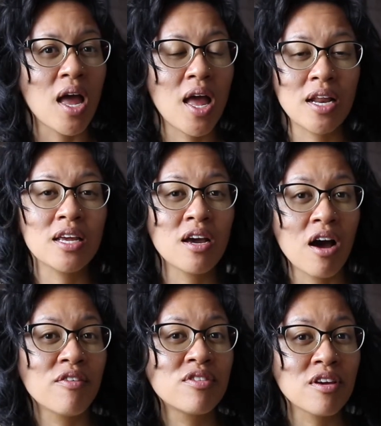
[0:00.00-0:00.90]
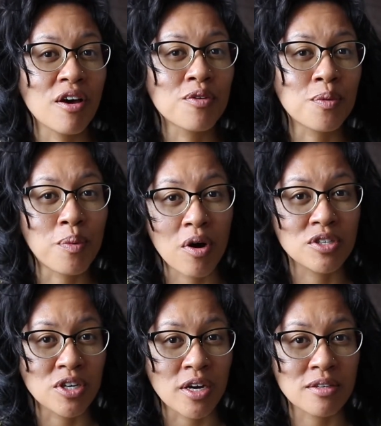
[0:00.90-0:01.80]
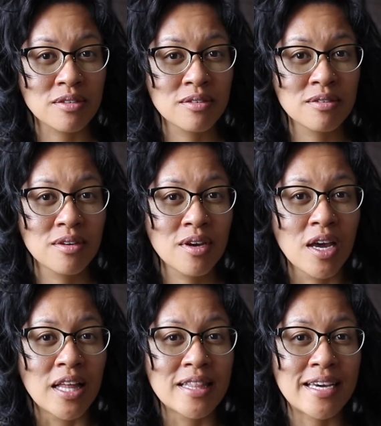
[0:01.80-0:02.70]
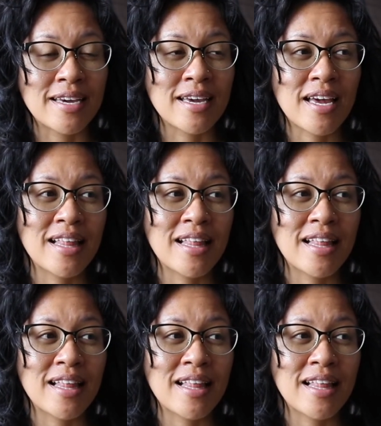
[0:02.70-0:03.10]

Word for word: any of the other projects. Like,